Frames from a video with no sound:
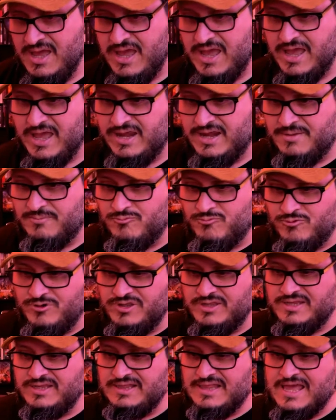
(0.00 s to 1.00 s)
And I'm
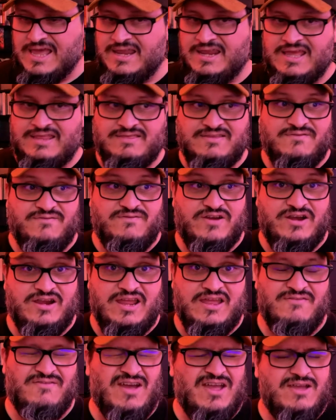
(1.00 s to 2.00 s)
really glad
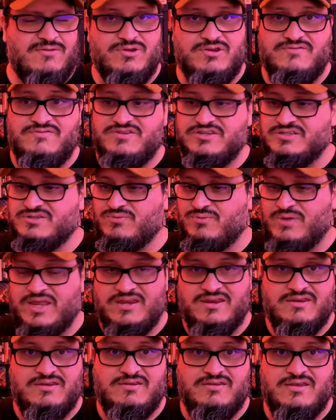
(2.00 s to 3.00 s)
if I would have just
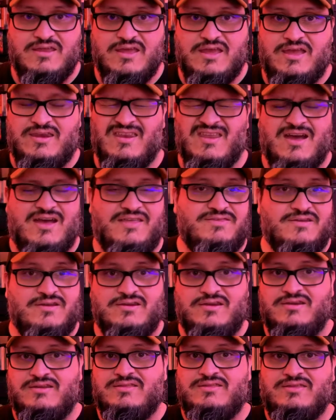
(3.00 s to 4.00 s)
waited and not
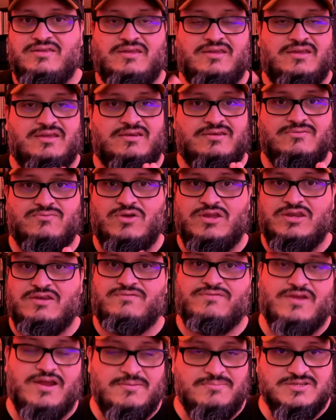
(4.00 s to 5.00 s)
done anything and waited
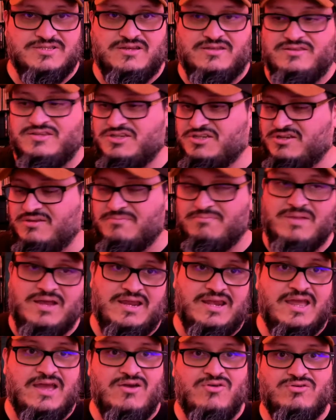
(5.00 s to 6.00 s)
for Amazon to ship
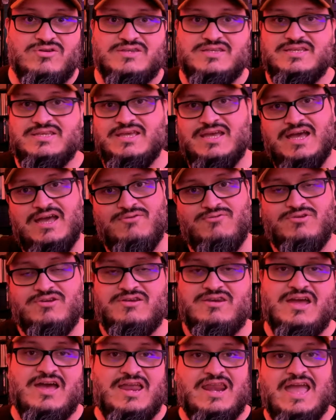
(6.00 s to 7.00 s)
mine out, I would
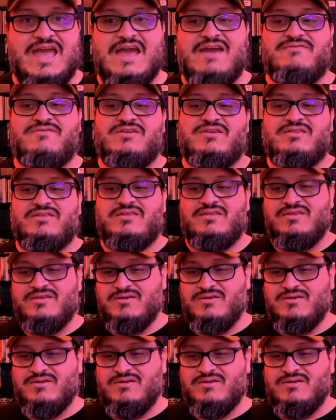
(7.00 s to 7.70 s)
have not have it.